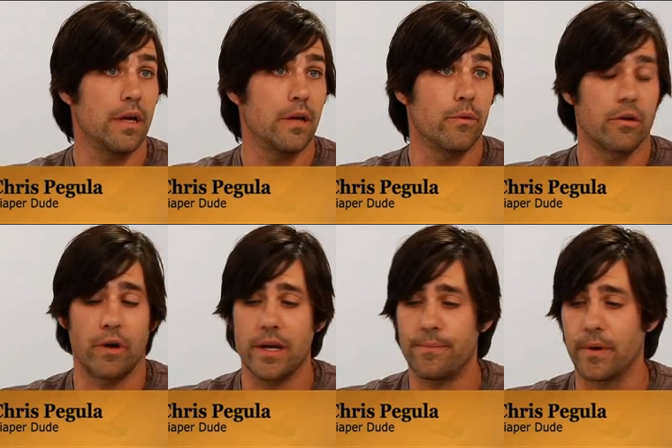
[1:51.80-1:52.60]
And they were
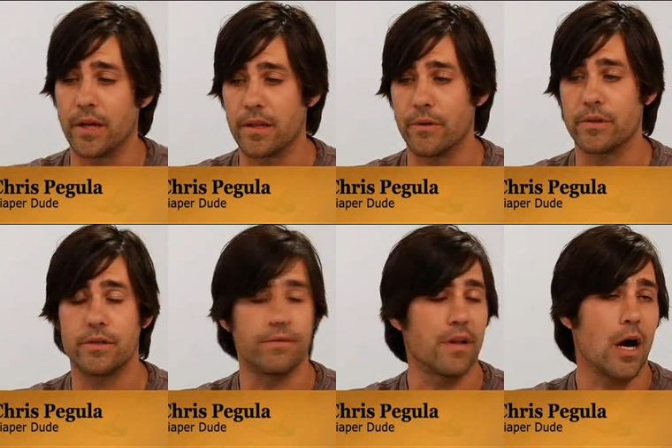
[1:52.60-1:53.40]
great, but they were
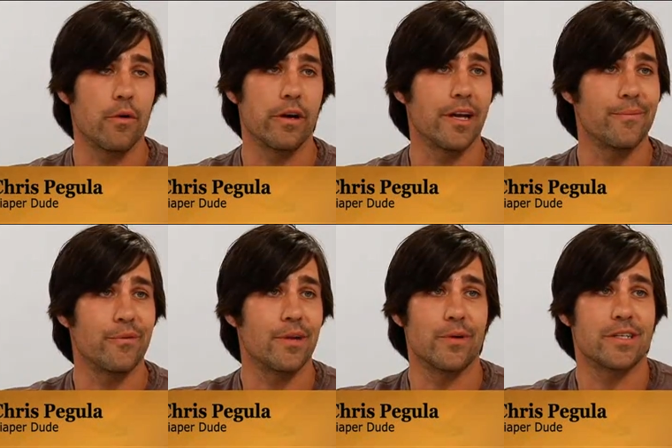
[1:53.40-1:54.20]
too flowery, and I
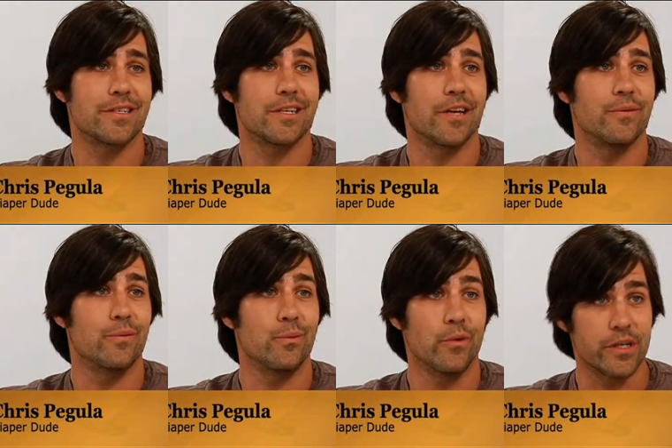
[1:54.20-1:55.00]
pretty much
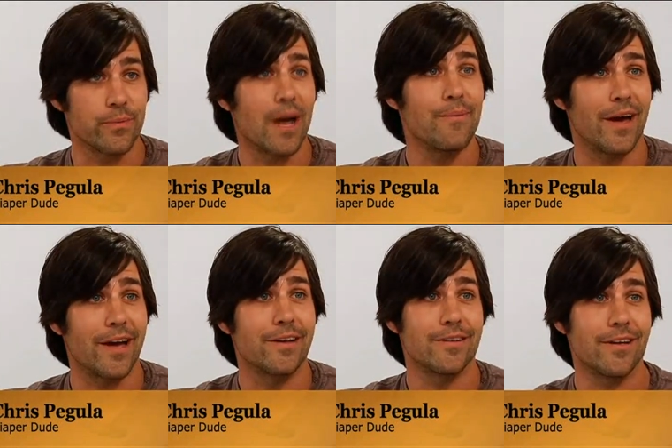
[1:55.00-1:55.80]
said, "Where's my
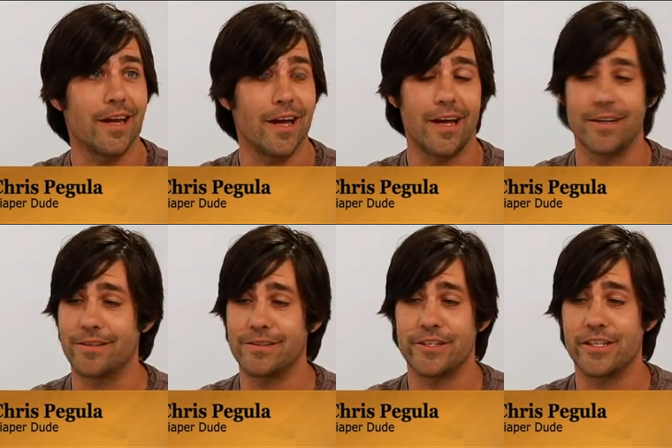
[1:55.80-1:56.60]
bag?"
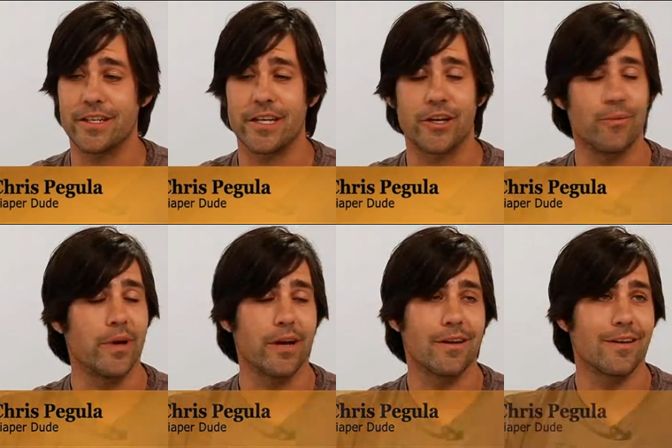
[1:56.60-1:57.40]
And she said, "Take your
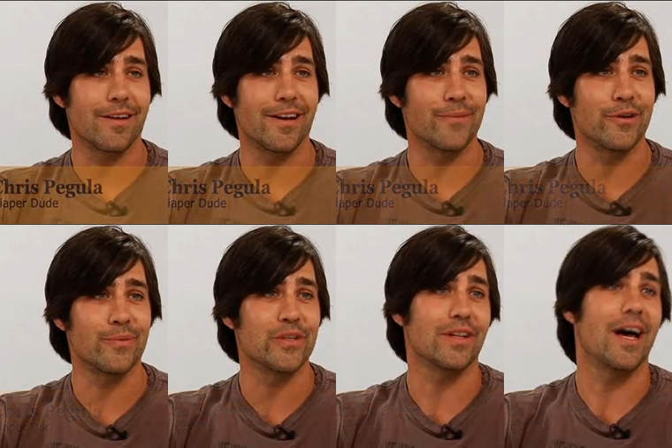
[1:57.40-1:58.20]
pick." And I
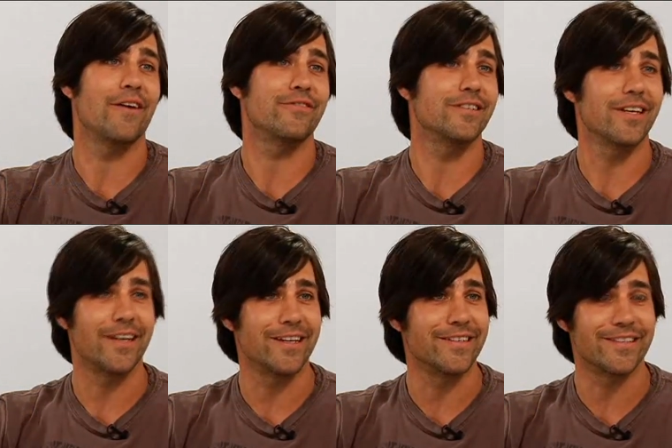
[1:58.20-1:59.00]
pretty much laughed
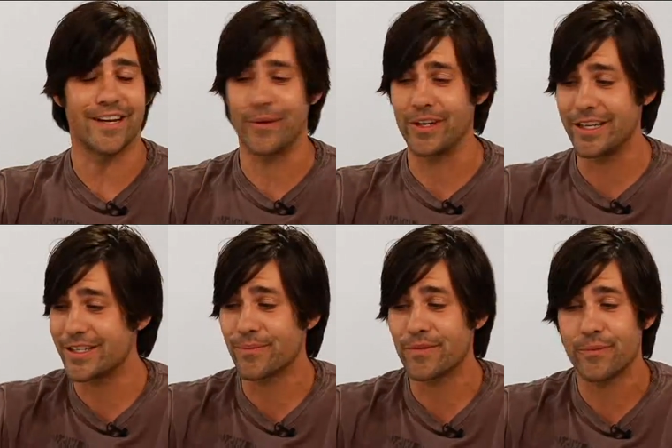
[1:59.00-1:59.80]
and said I would
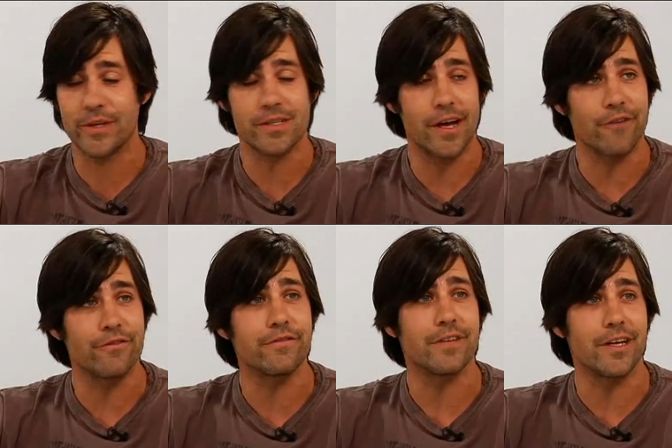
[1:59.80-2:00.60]
need something for
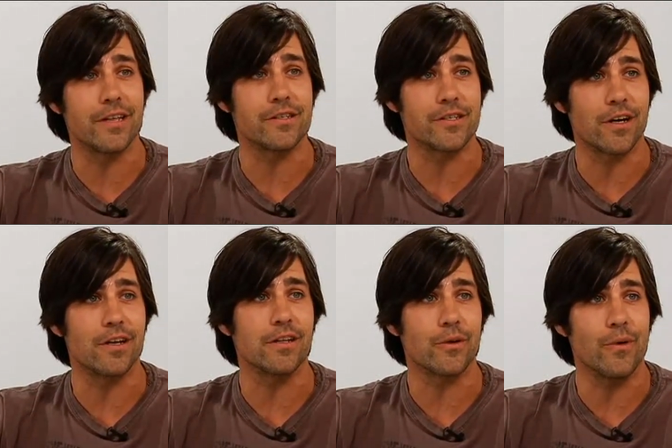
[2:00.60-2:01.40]
myself, and
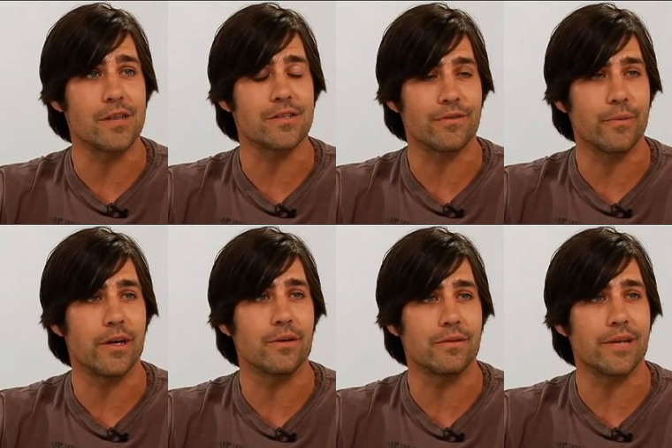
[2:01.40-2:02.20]
started on the quest for
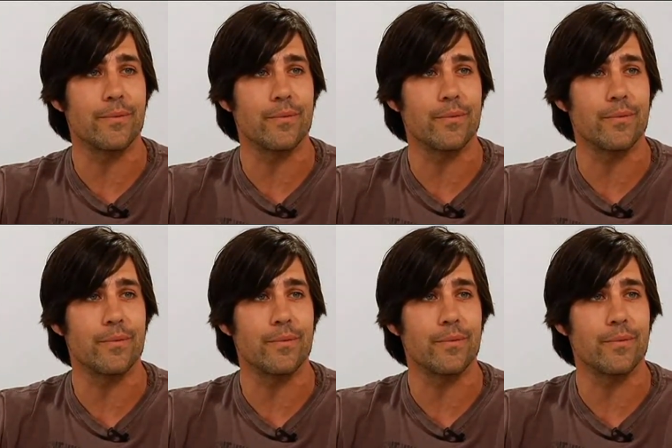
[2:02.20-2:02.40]
my own